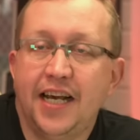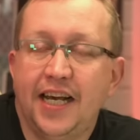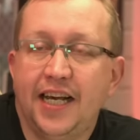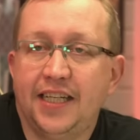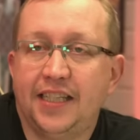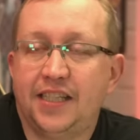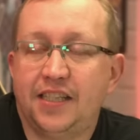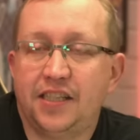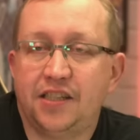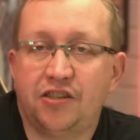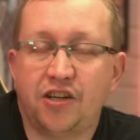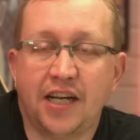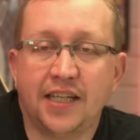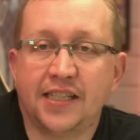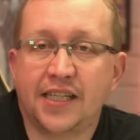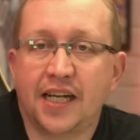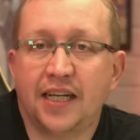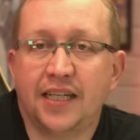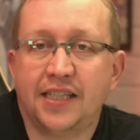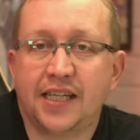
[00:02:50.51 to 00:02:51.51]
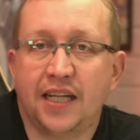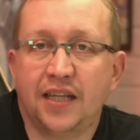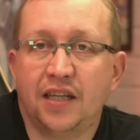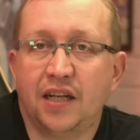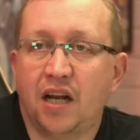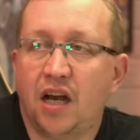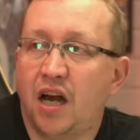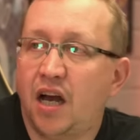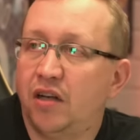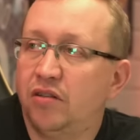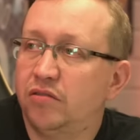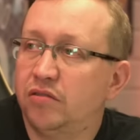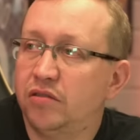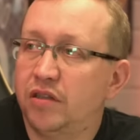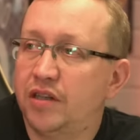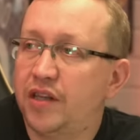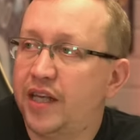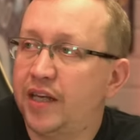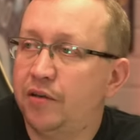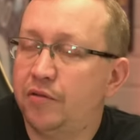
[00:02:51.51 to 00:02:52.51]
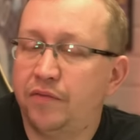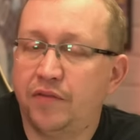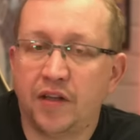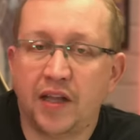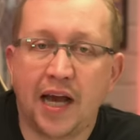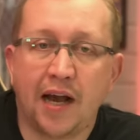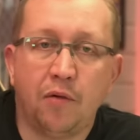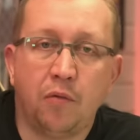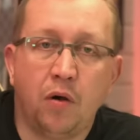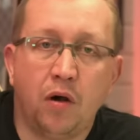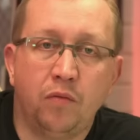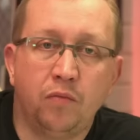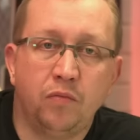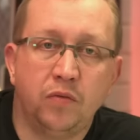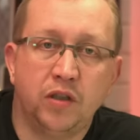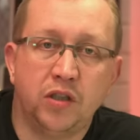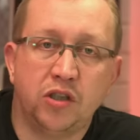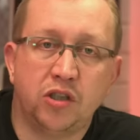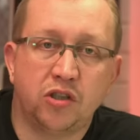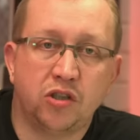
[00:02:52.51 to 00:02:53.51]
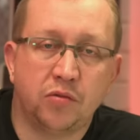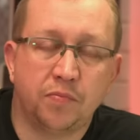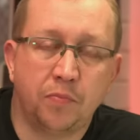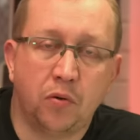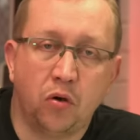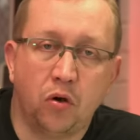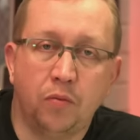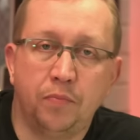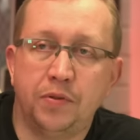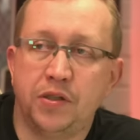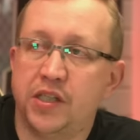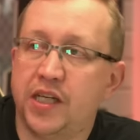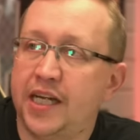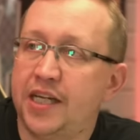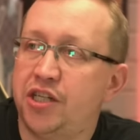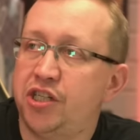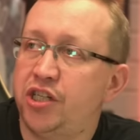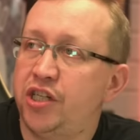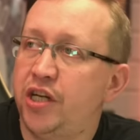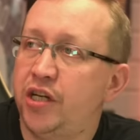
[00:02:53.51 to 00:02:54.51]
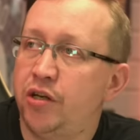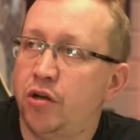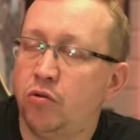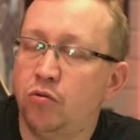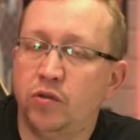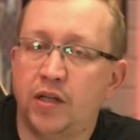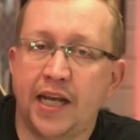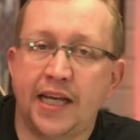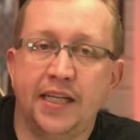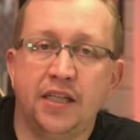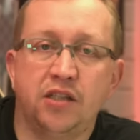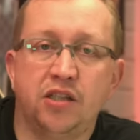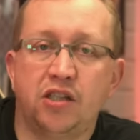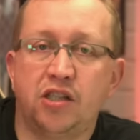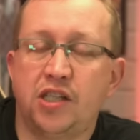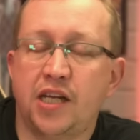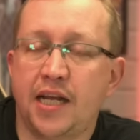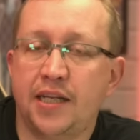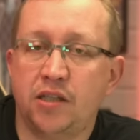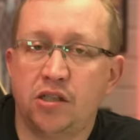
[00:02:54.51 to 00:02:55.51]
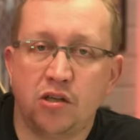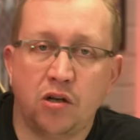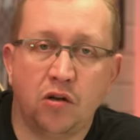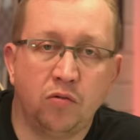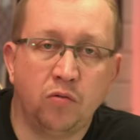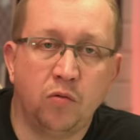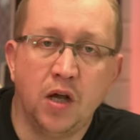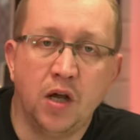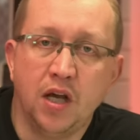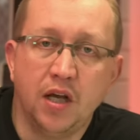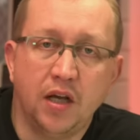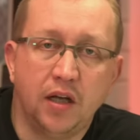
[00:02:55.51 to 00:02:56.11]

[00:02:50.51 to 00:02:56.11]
it's Trent Alexander-Arnold, I think, for that one, was just poor positioning, no danger sense, no